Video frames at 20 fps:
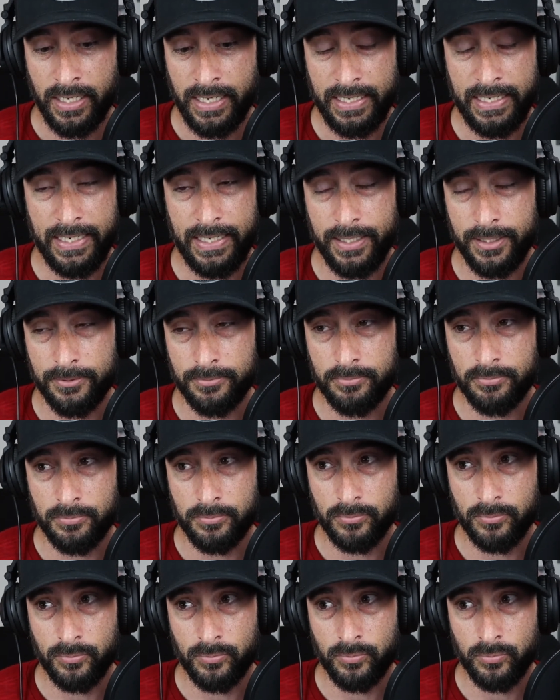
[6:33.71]
He
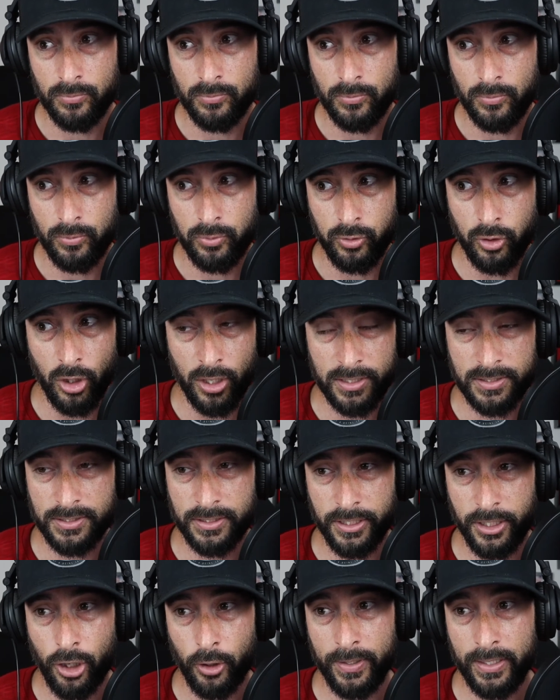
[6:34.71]
looked